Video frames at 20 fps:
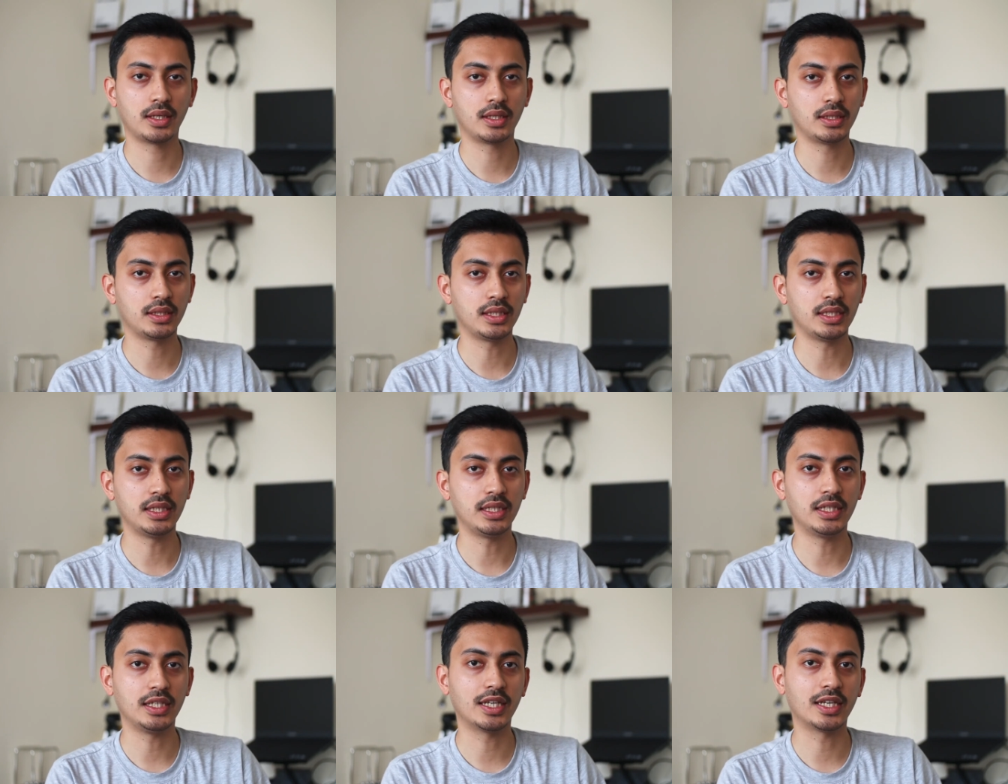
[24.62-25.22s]

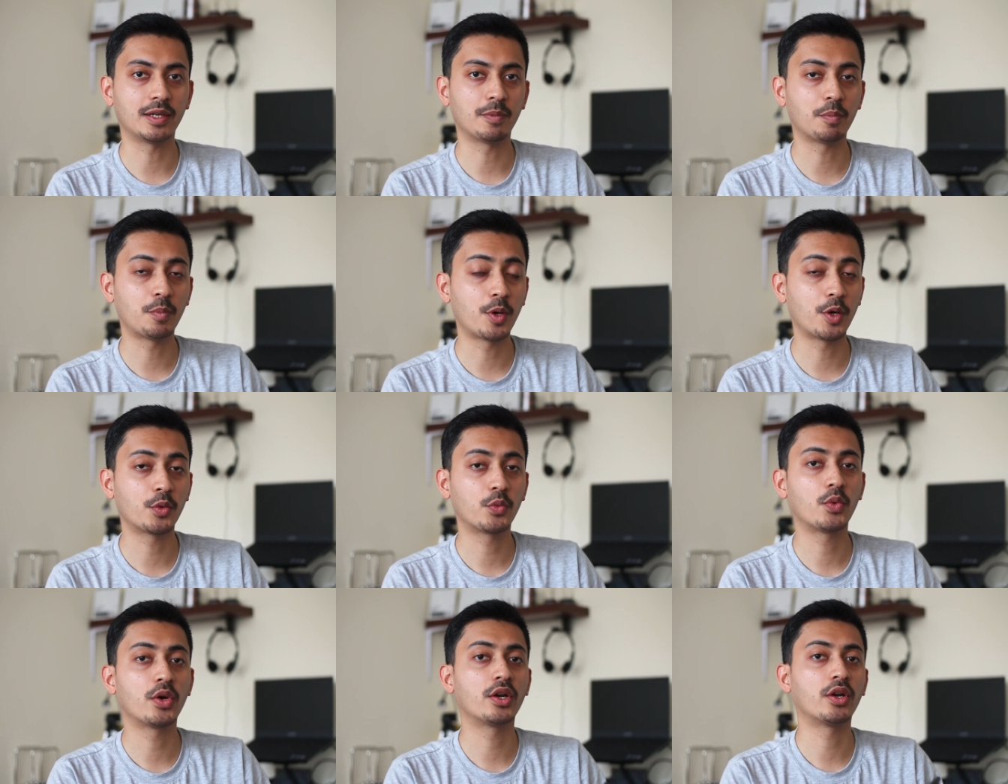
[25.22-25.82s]
the
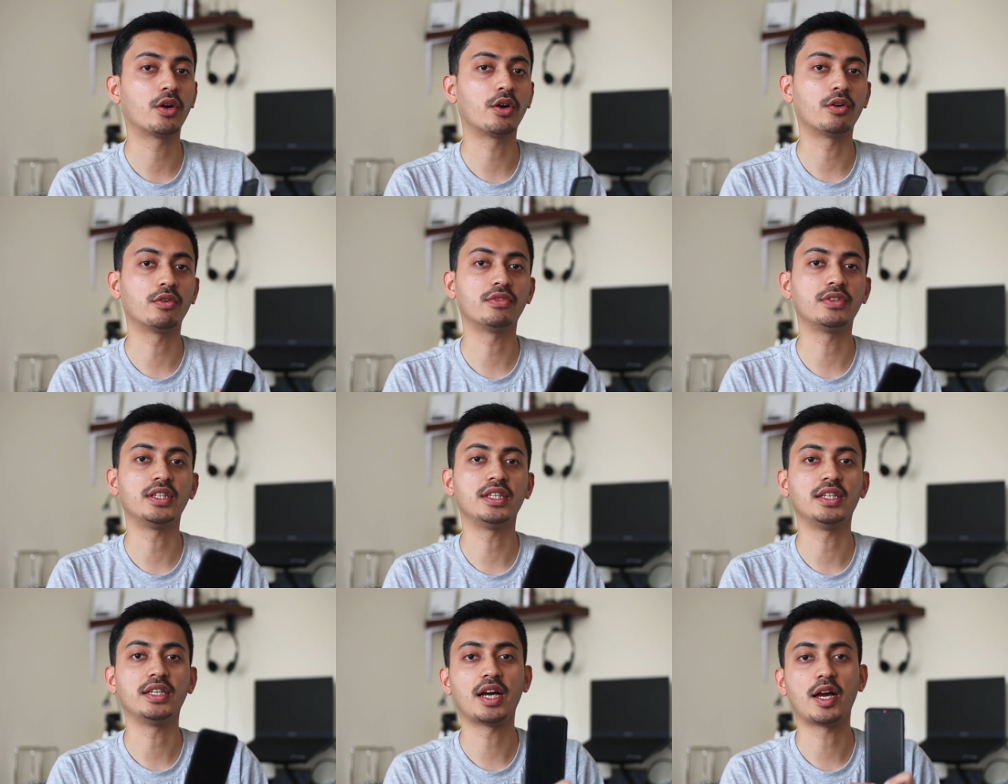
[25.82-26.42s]
part one of
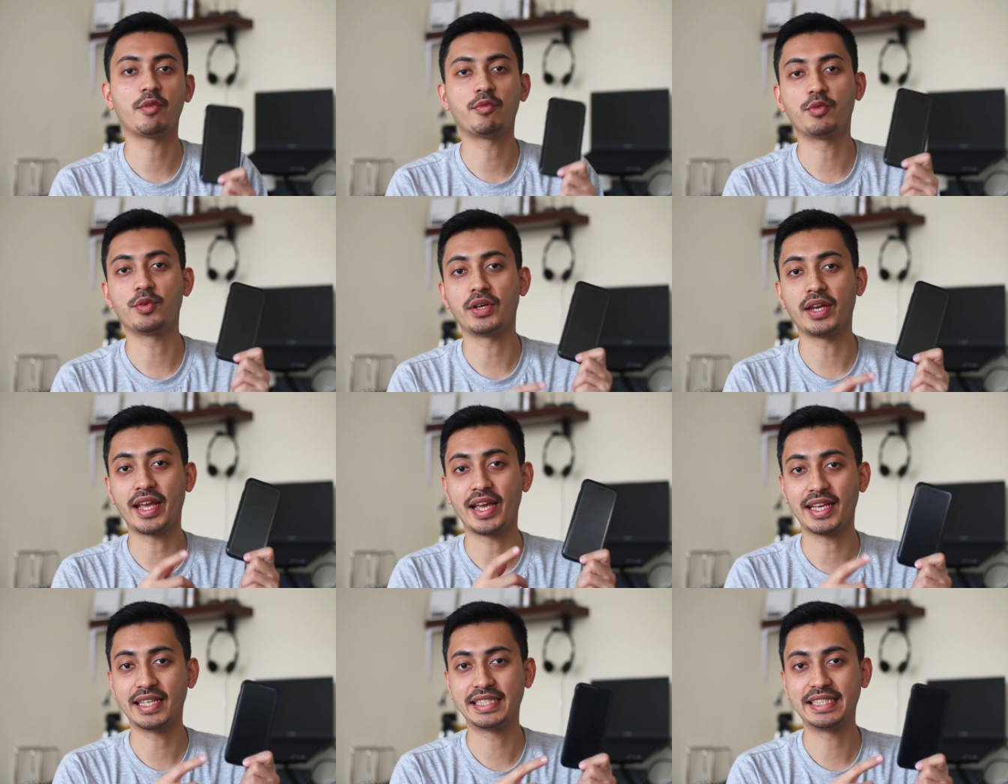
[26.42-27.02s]
the iPhone
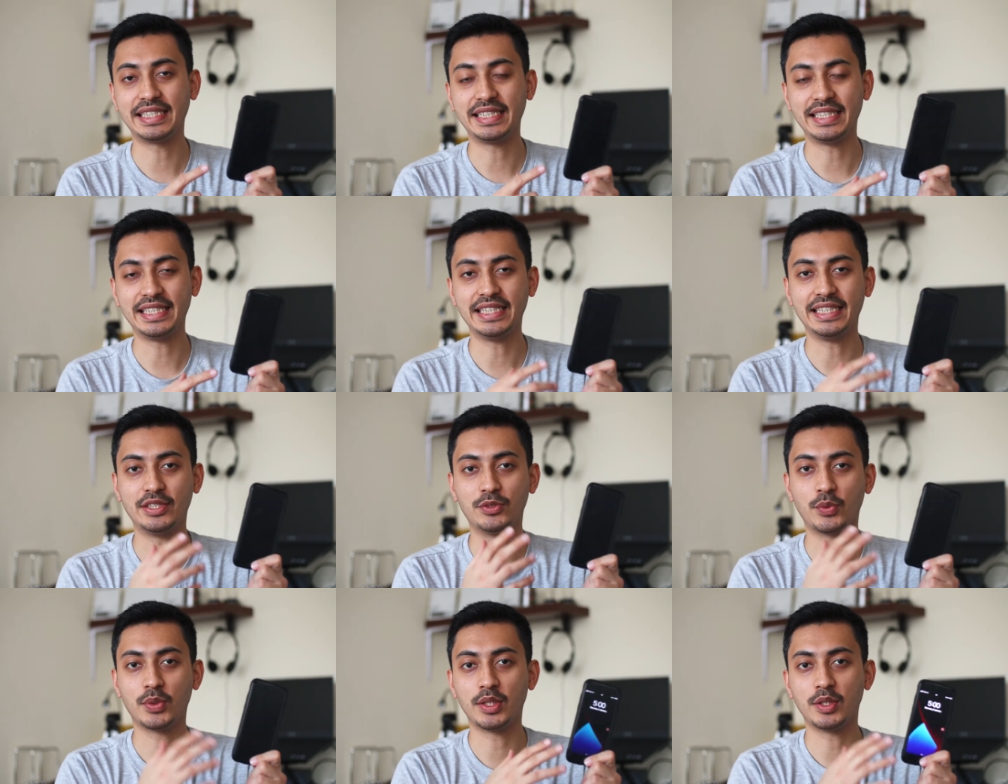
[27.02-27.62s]
SE
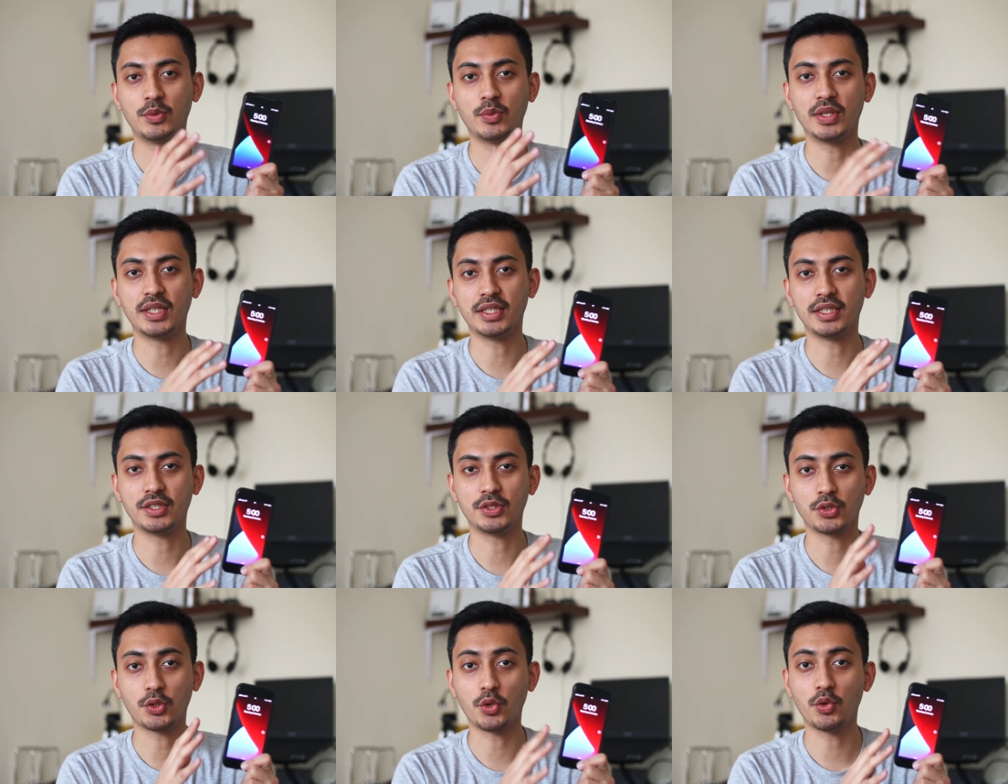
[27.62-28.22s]
2020
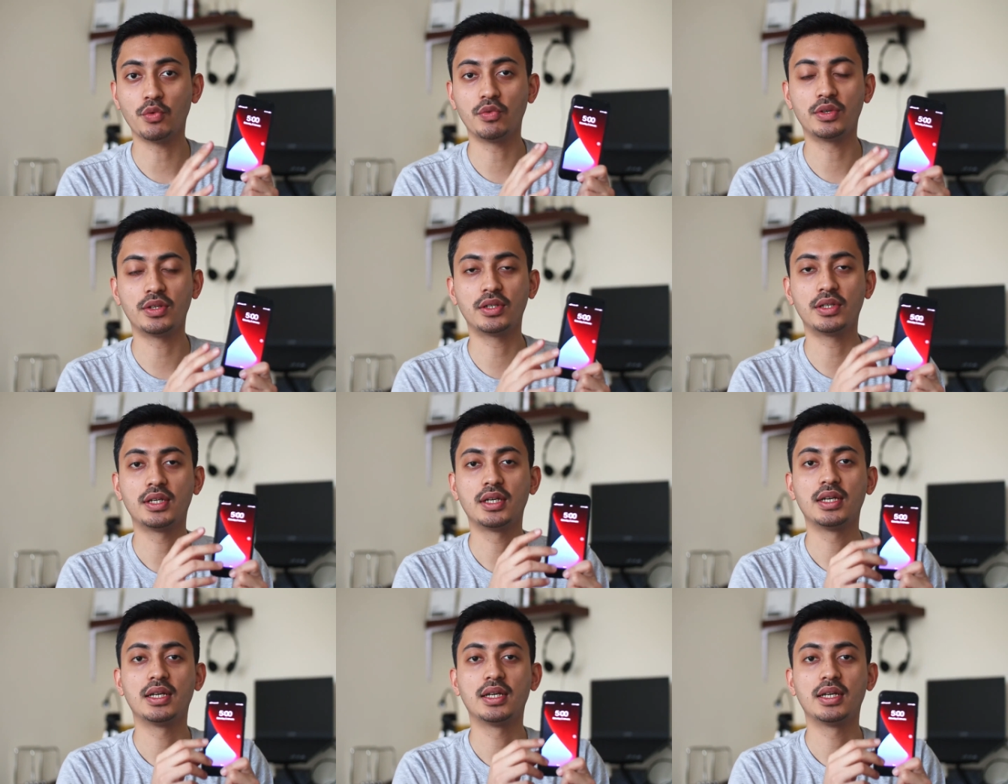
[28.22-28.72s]
is over.